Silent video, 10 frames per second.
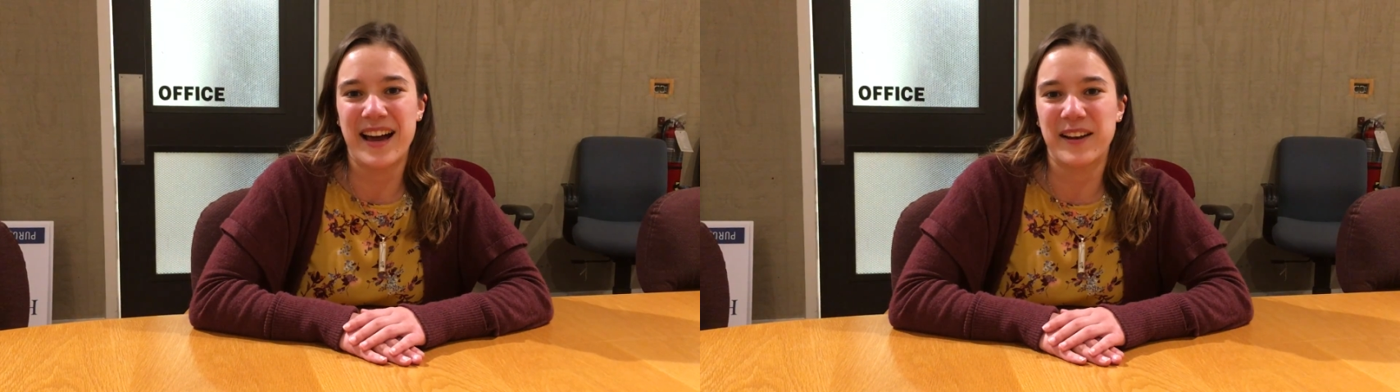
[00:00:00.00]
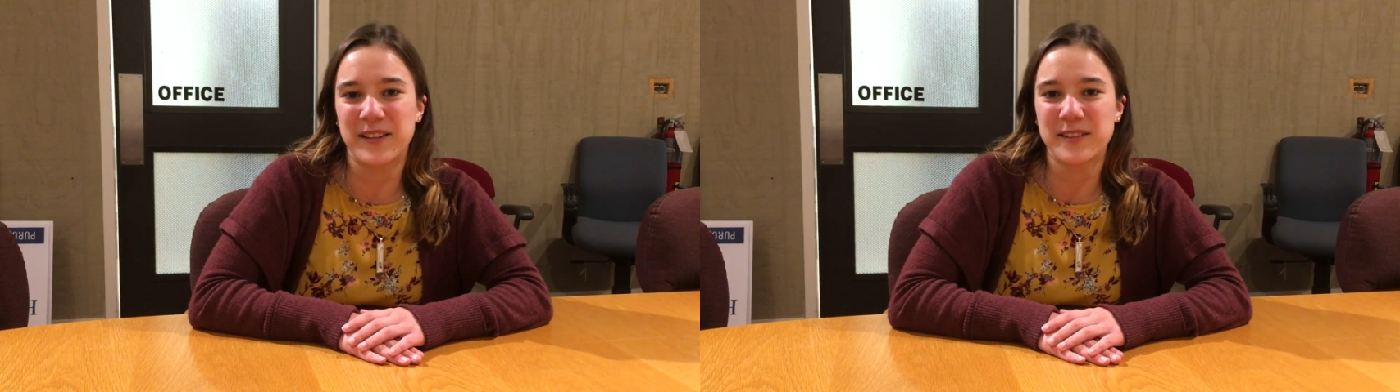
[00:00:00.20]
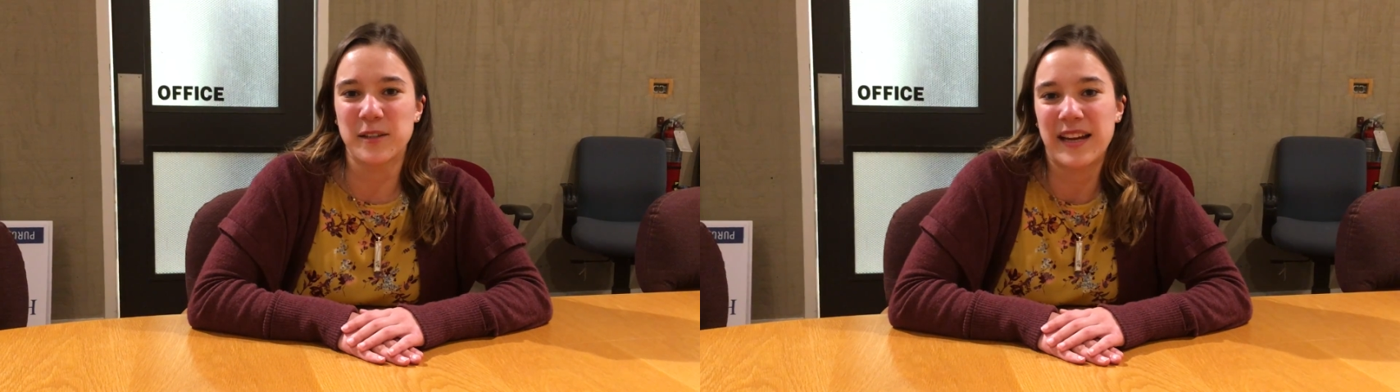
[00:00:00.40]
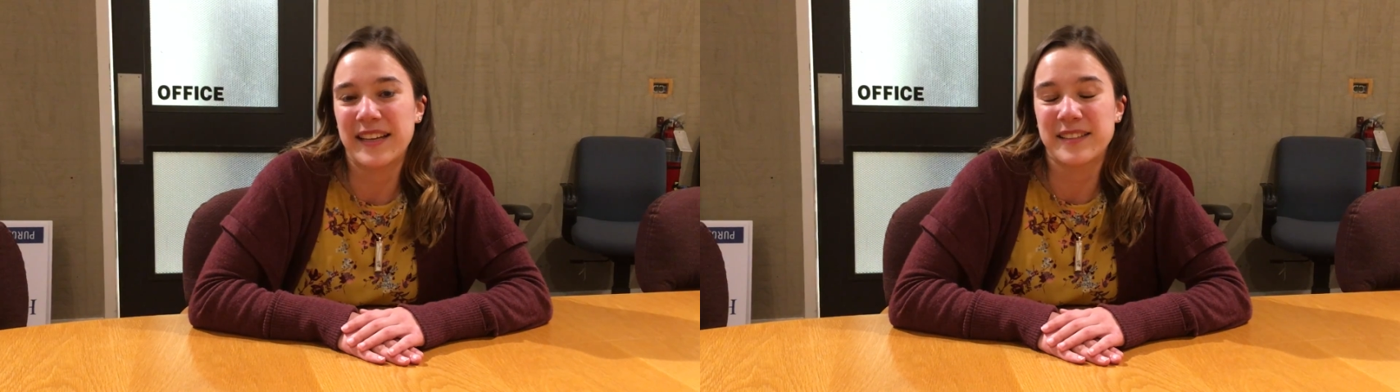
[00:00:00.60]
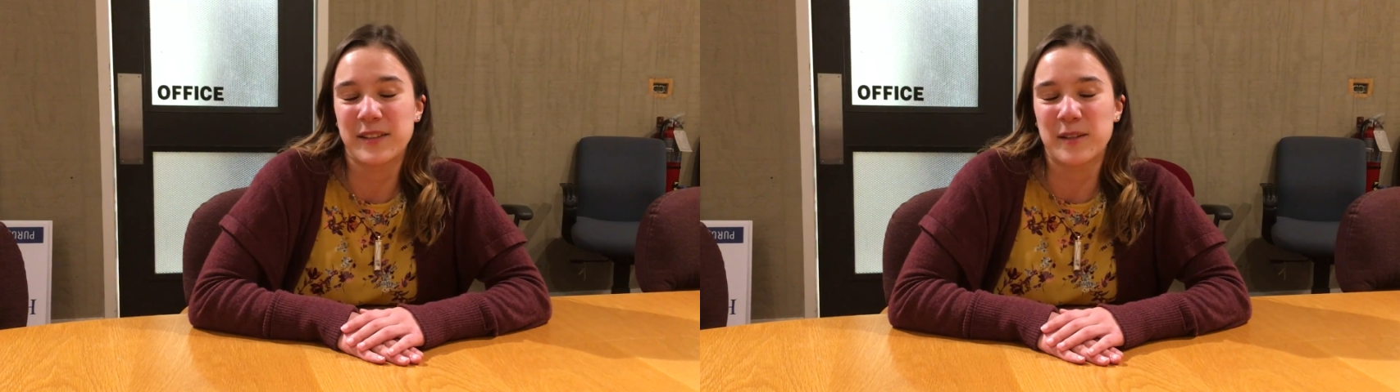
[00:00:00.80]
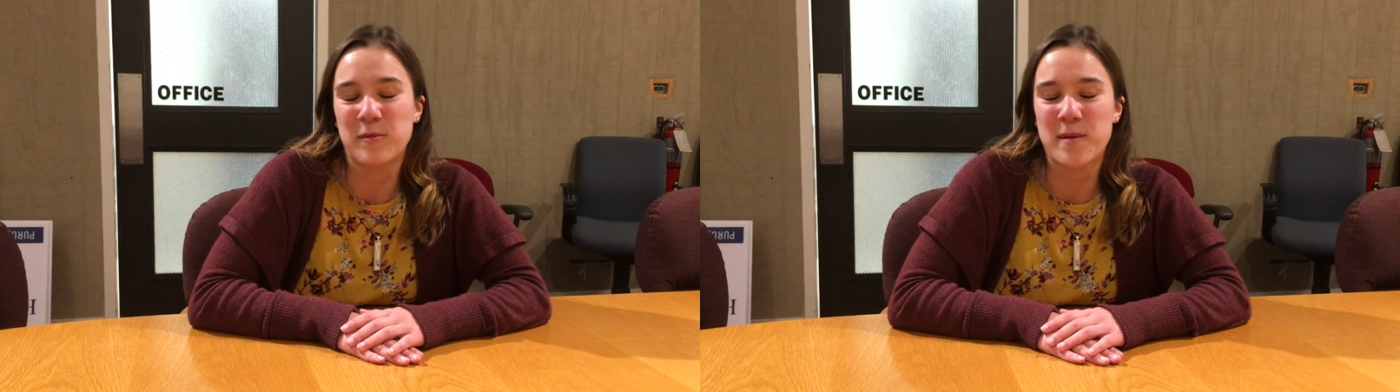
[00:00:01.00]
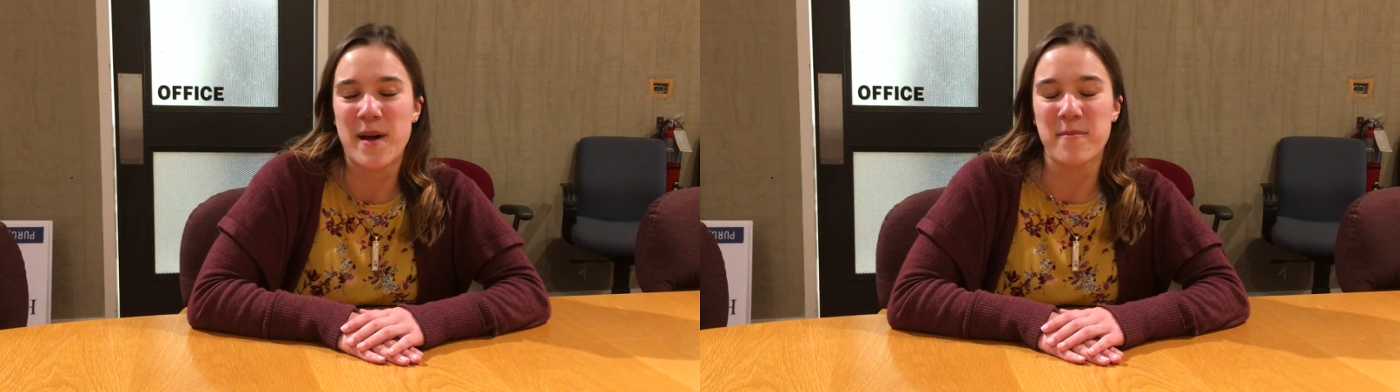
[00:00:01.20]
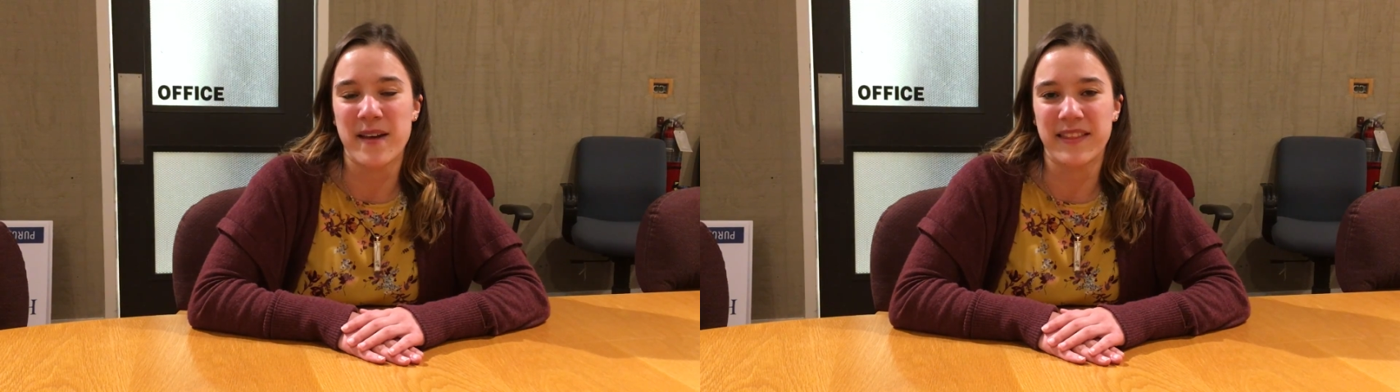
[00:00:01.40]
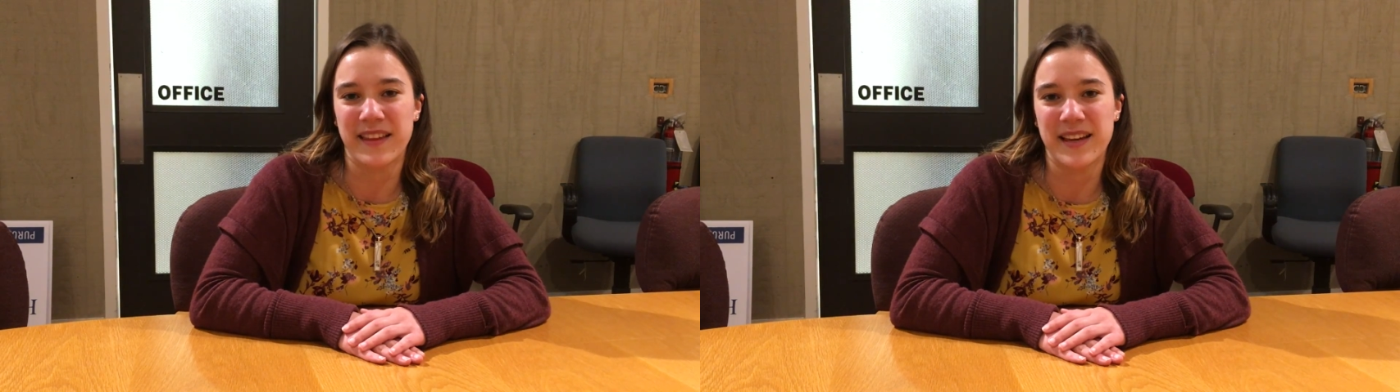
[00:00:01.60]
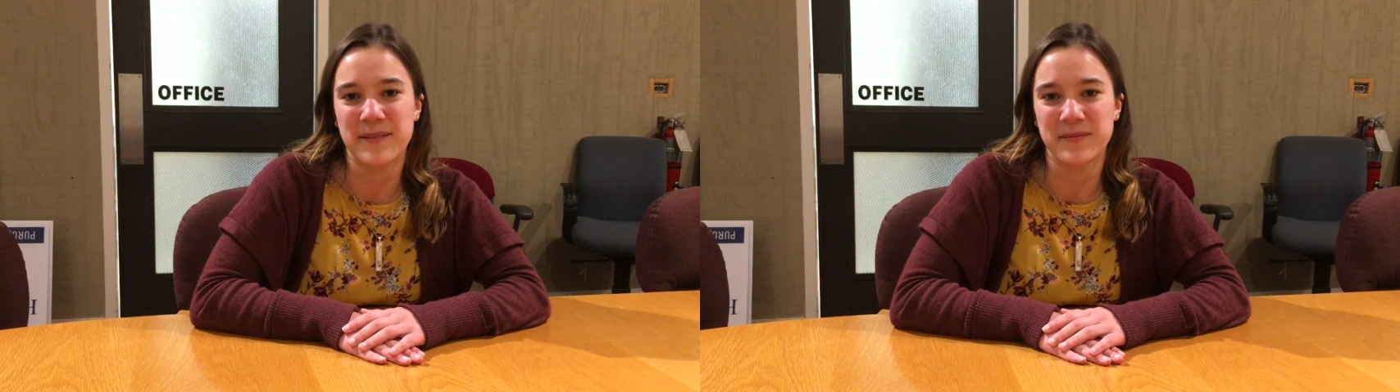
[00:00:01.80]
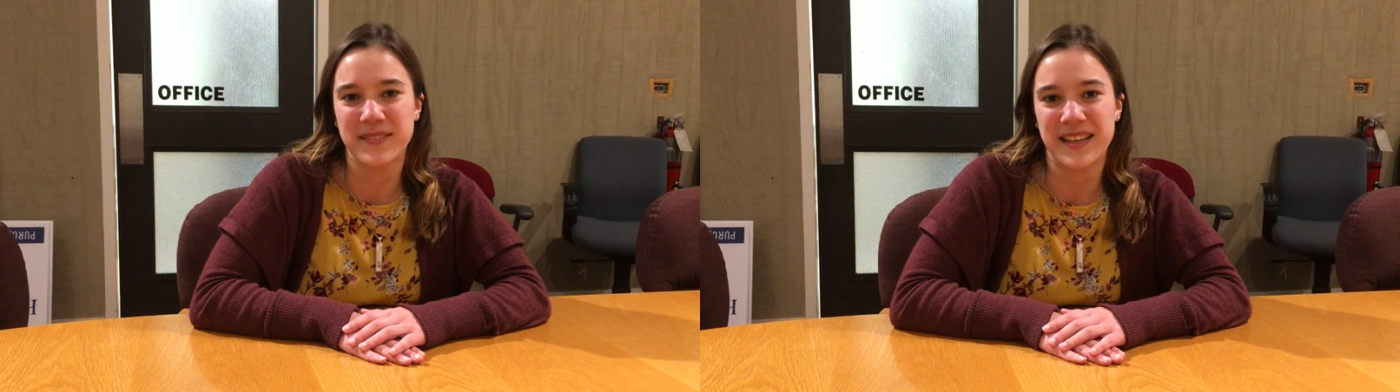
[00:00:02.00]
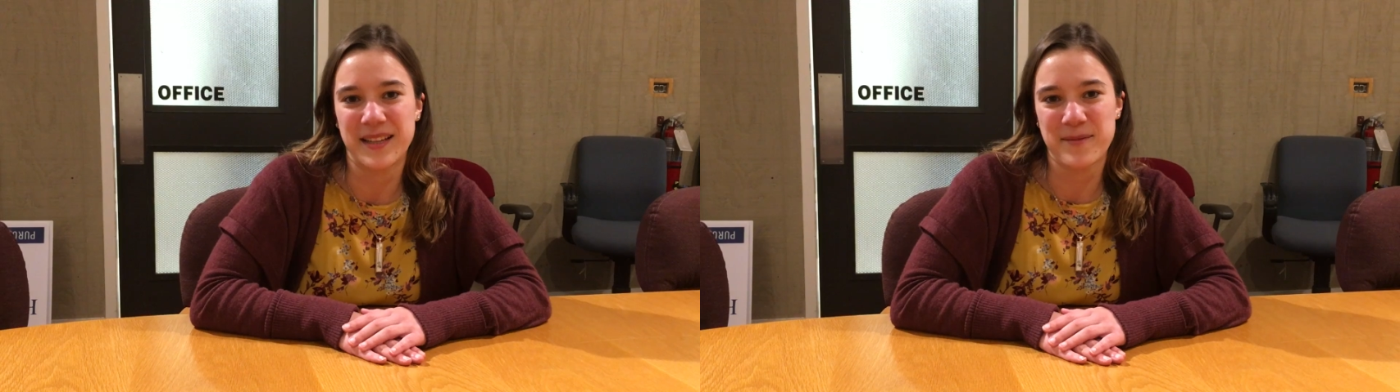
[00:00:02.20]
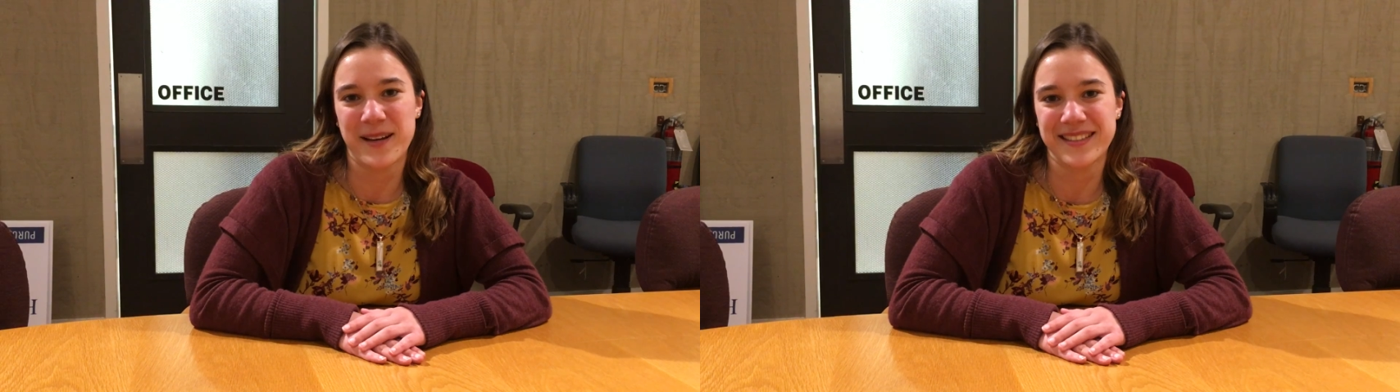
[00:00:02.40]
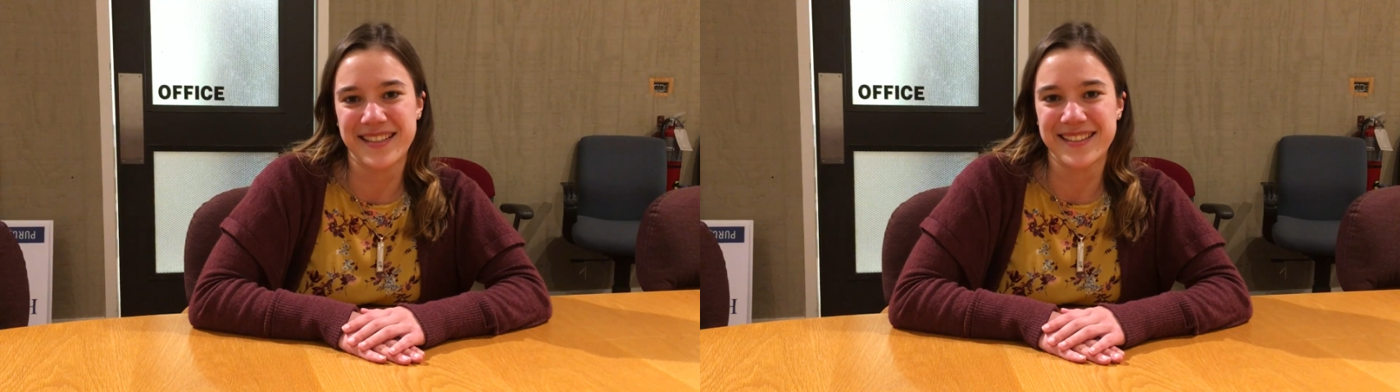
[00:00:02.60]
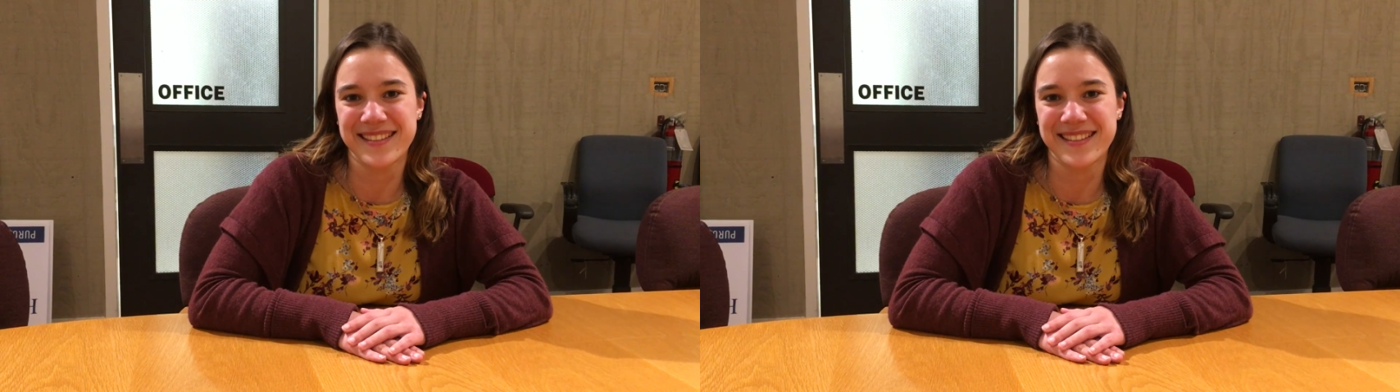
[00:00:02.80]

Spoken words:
and also getting to learn more about Bethlehem in the process.